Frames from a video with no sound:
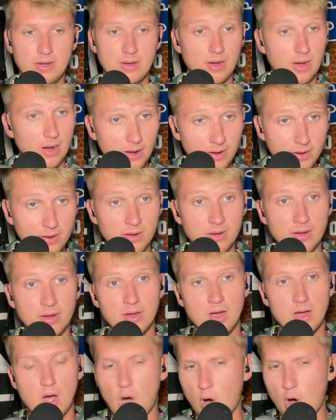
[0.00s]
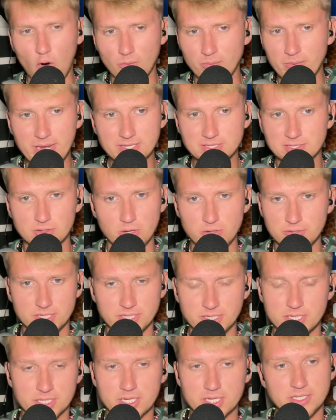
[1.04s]
Huh? Ole Miss
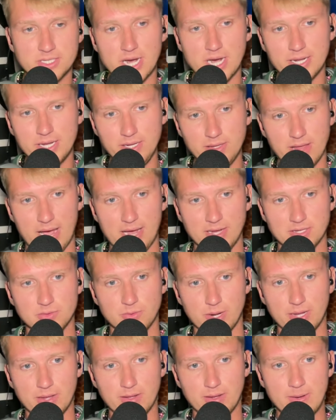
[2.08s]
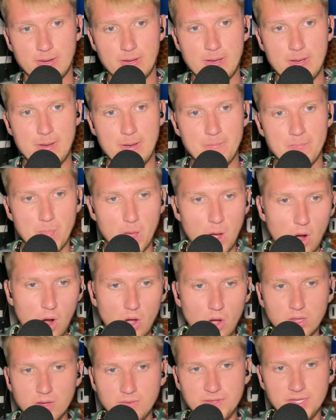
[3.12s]
losing to Kentucky last week.
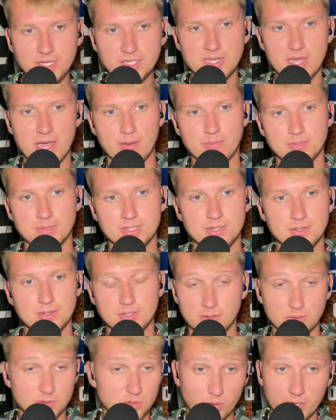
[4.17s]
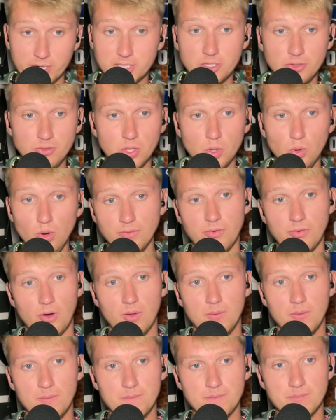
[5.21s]
All of these games. Top 22,
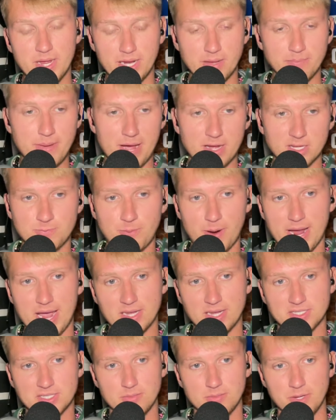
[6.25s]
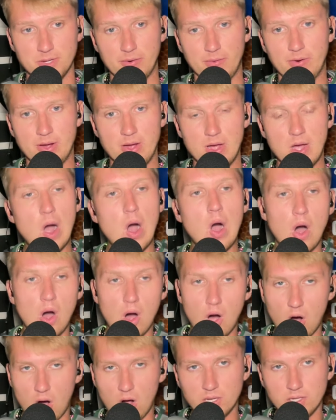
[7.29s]
Louisville getting bounced by SMU.
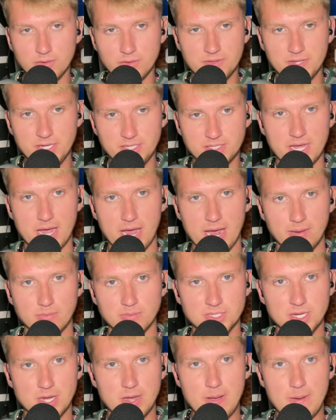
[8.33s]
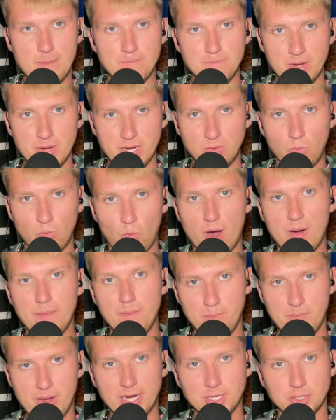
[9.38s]
All of these games mean
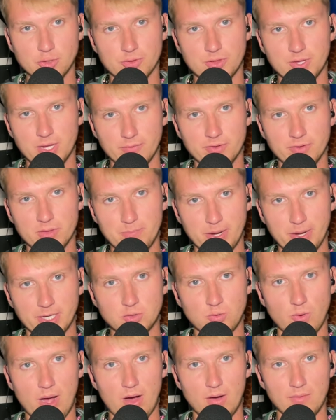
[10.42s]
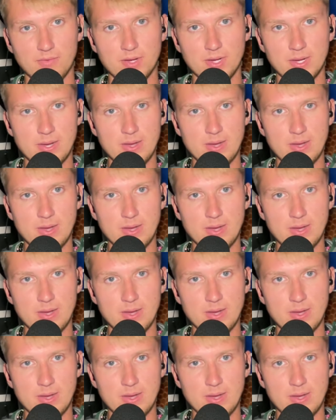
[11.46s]
one major thing for the Big 12.